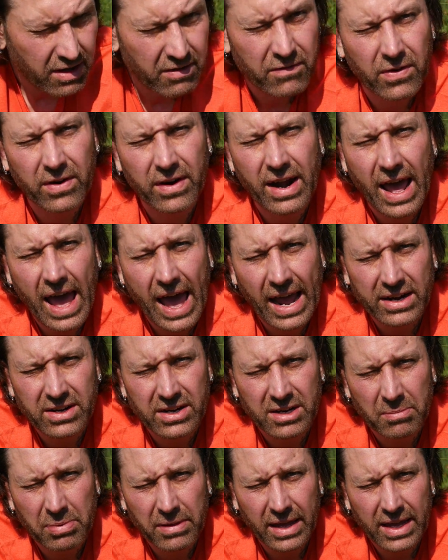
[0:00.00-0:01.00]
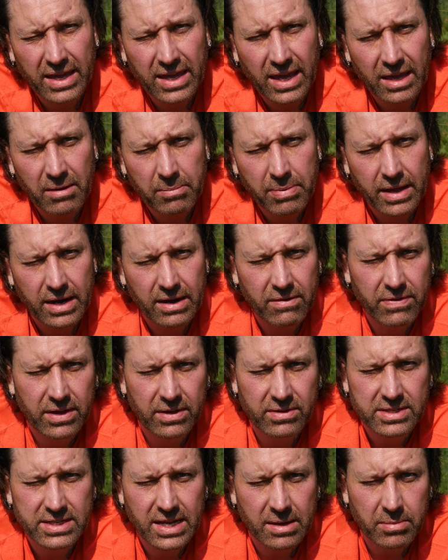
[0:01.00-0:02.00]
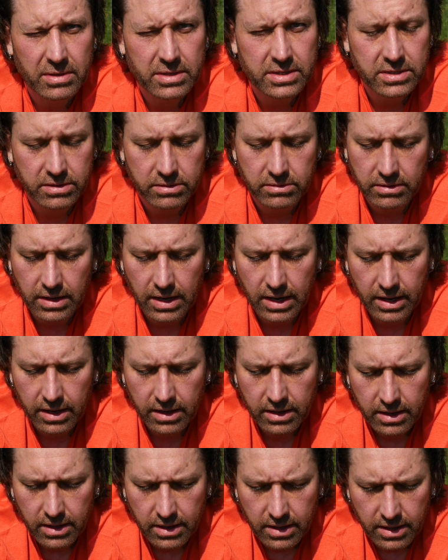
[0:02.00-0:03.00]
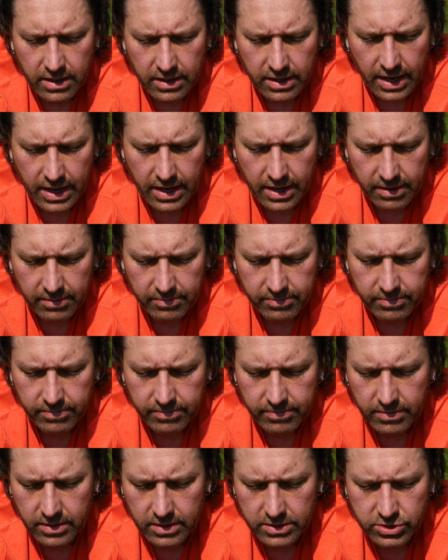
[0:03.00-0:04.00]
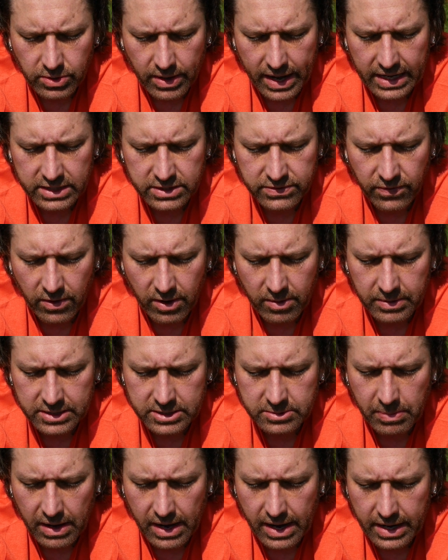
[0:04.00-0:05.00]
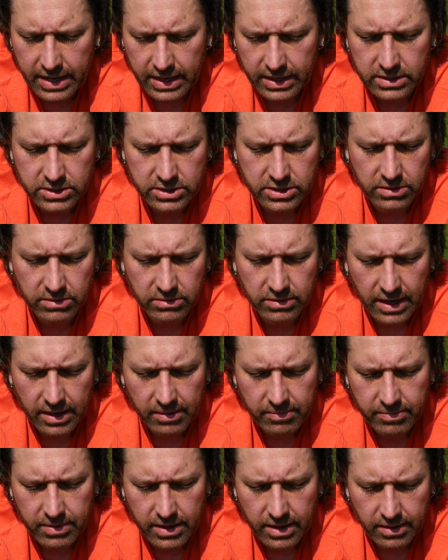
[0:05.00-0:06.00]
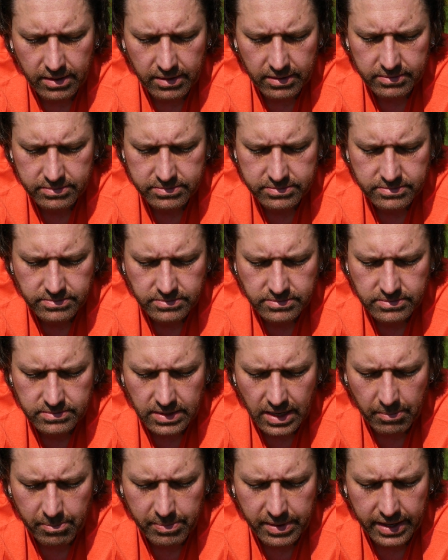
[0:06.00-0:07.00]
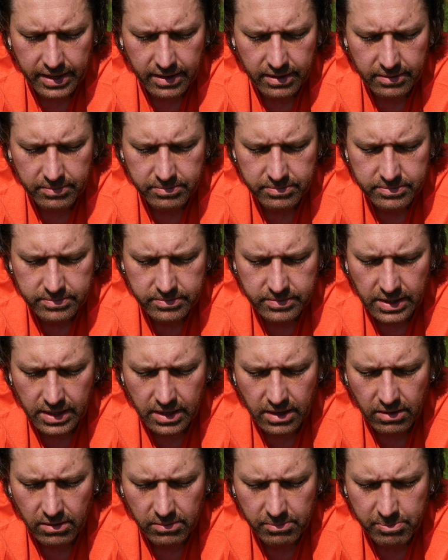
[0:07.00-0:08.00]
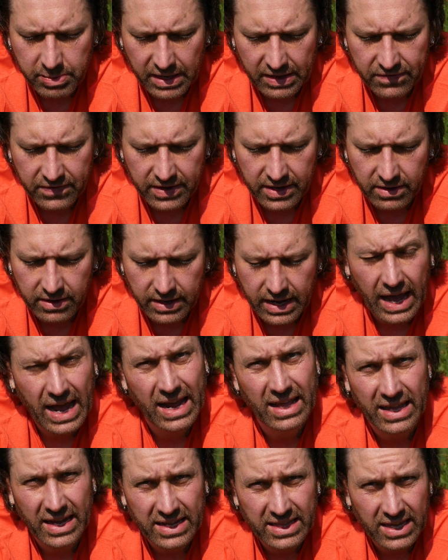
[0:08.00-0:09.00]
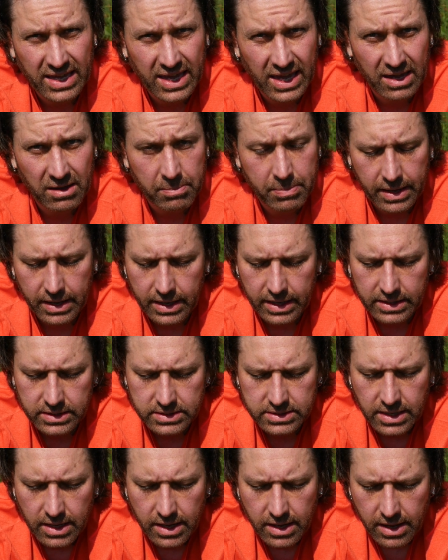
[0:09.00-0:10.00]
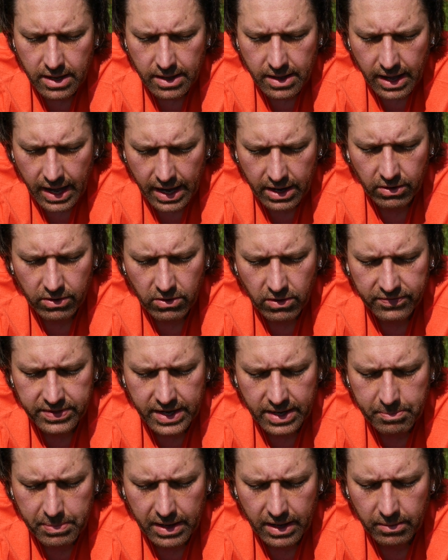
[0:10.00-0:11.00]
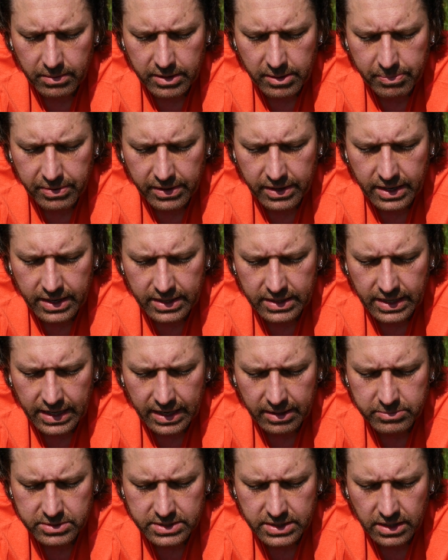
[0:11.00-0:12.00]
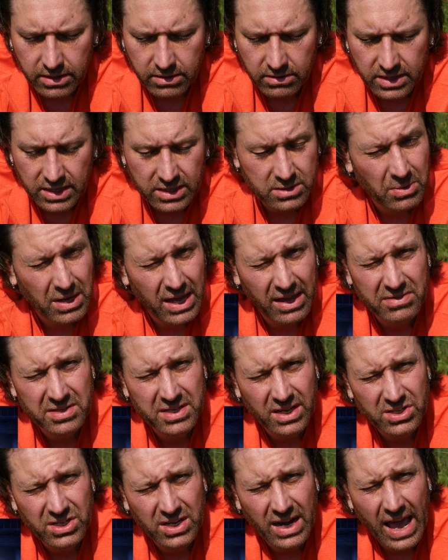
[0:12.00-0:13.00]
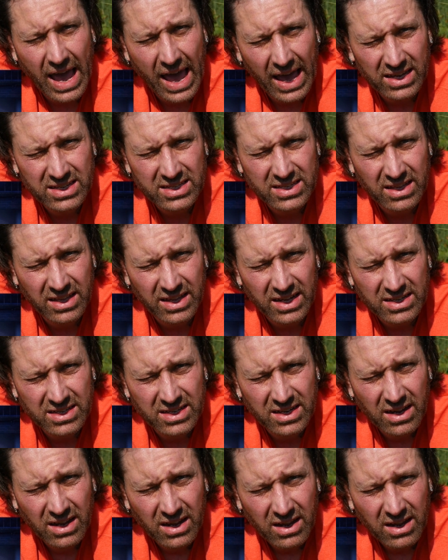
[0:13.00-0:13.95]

for an actor to play Kingpin if he was able to kind of transform his body into a bigger, you know, beefier guy like the Kingpin is. I don't know if they'd be able to put it in the MCU because we have such an excellent